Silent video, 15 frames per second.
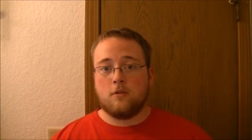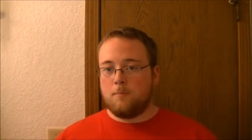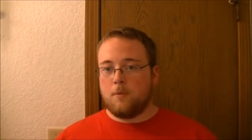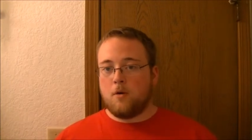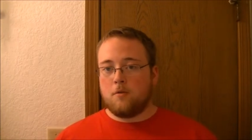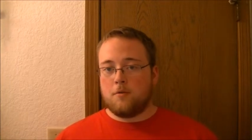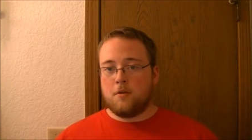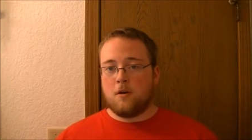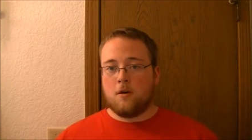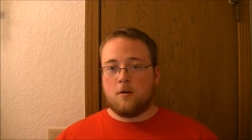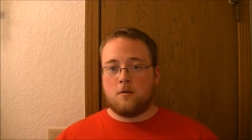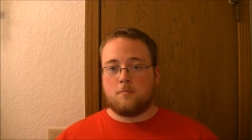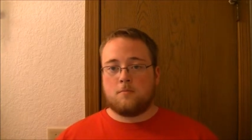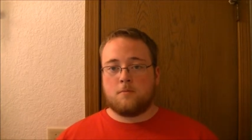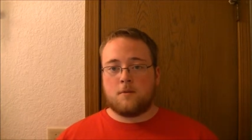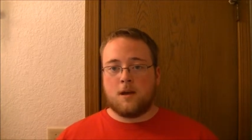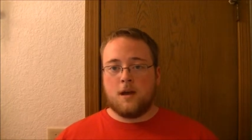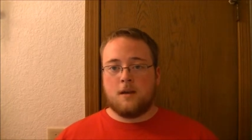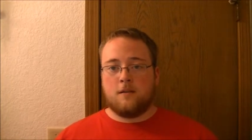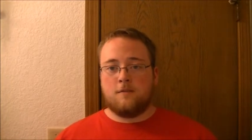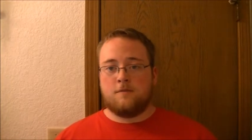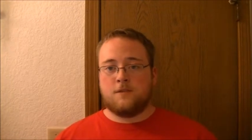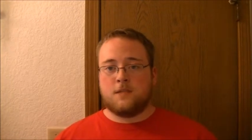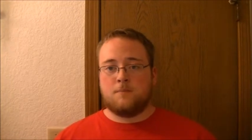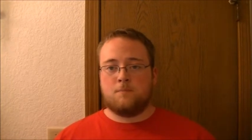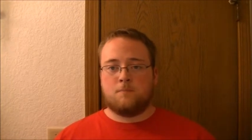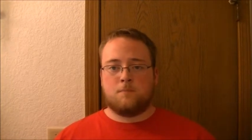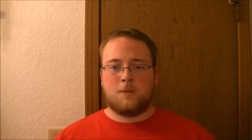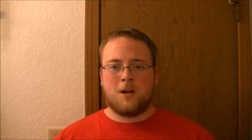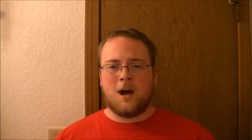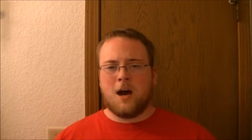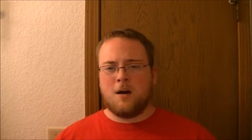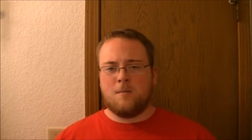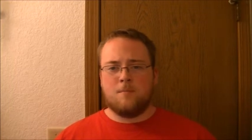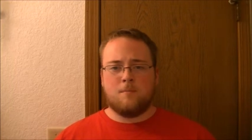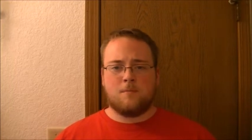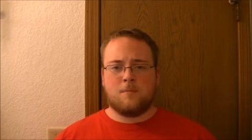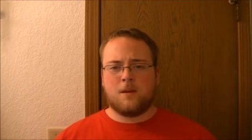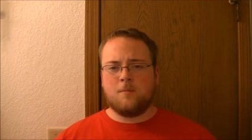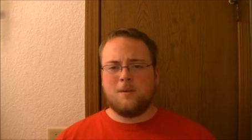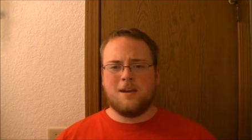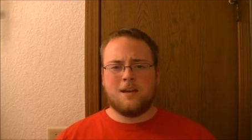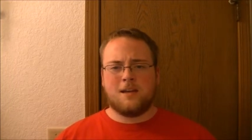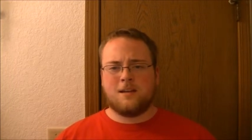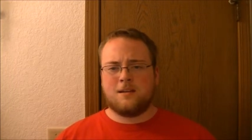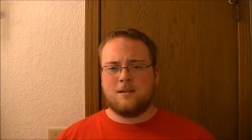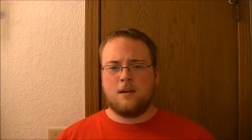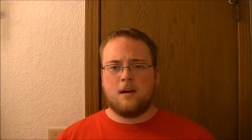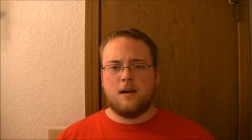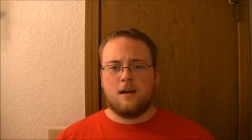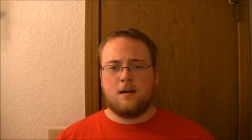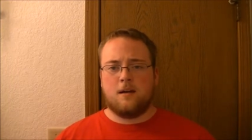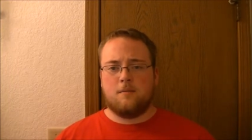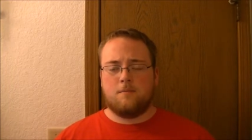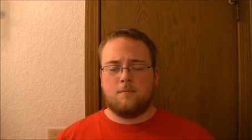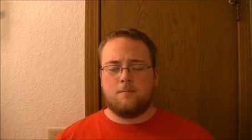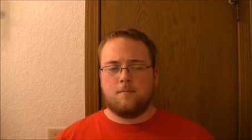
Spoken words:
Both are kind of comedic